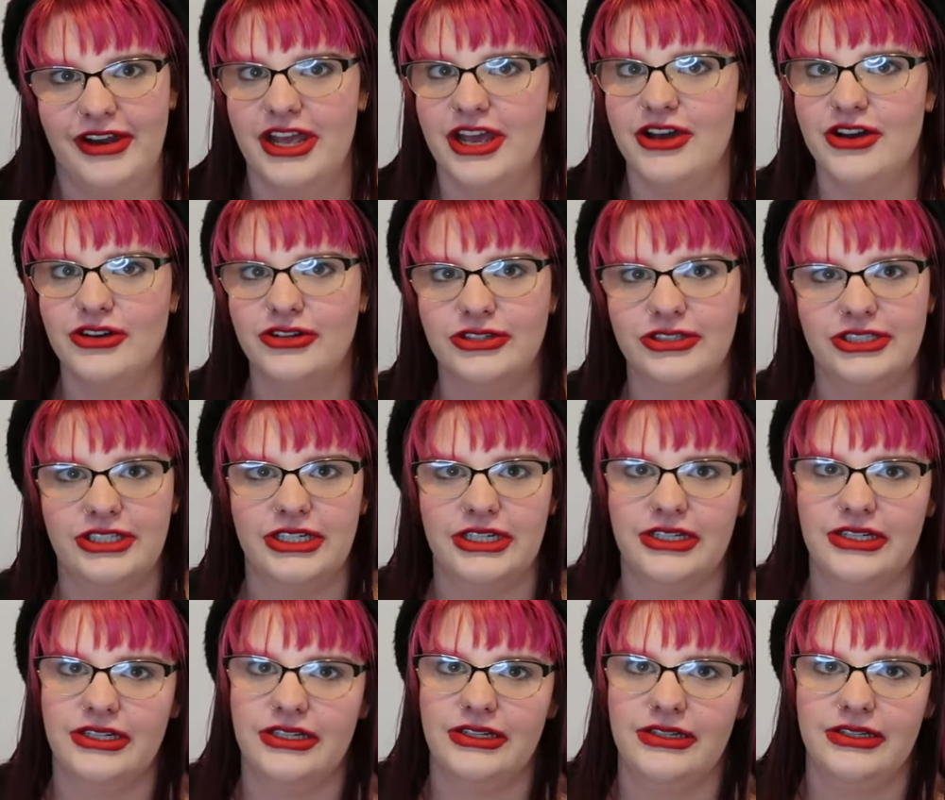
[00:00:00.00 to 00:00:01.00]
videos,
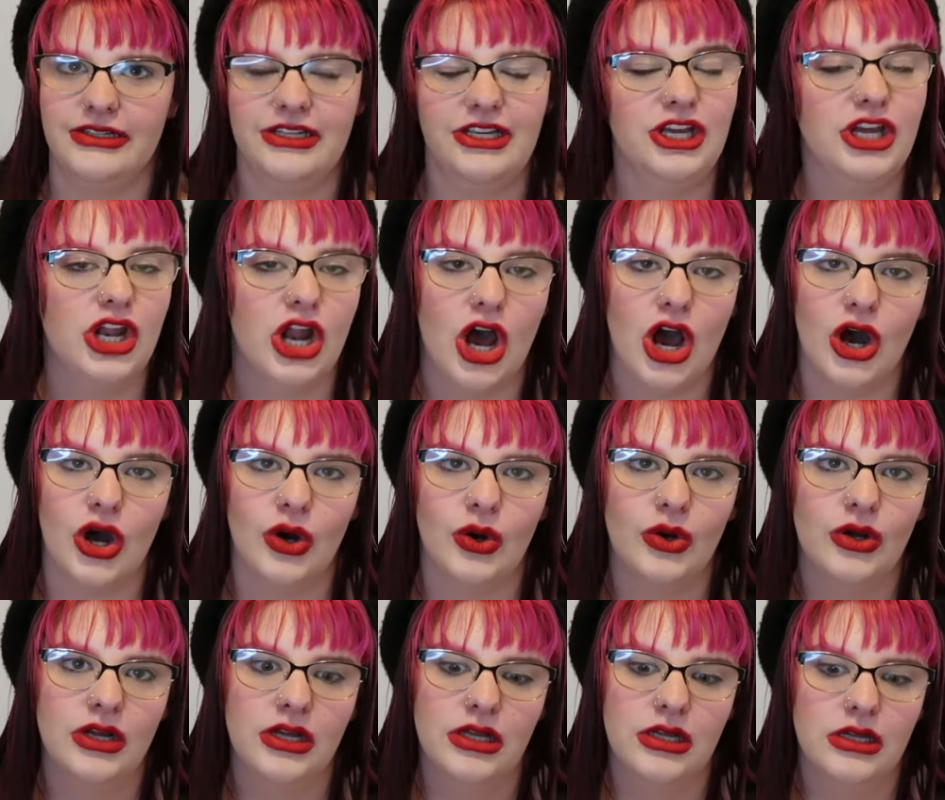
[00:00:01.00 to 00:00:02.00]
and you
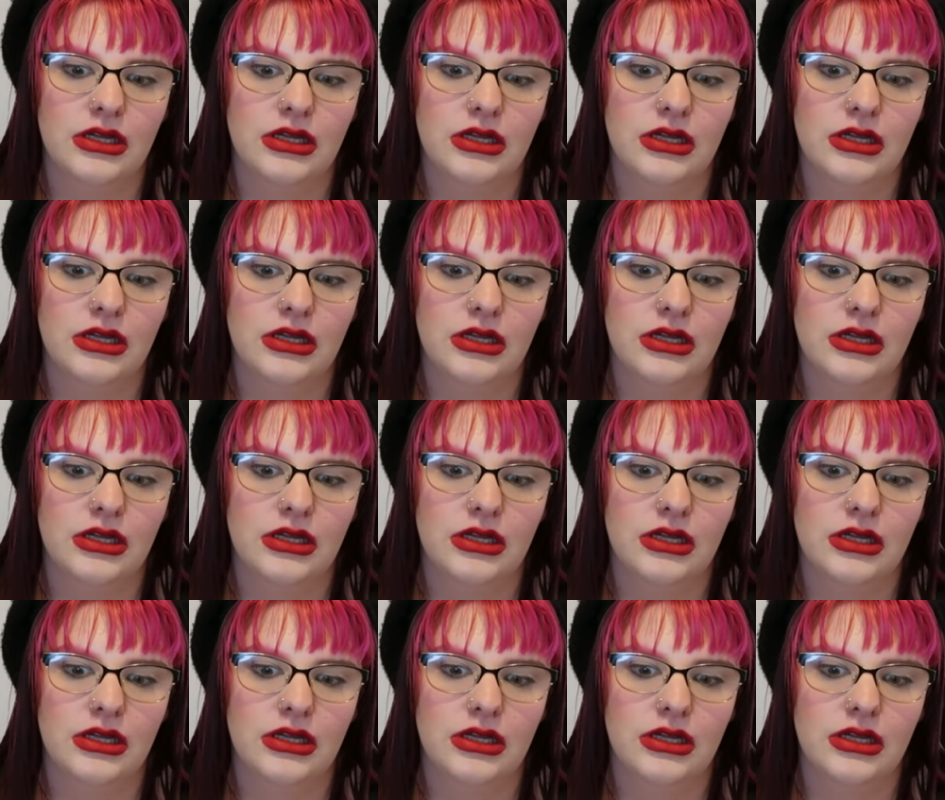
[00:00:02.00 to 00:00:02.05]
know,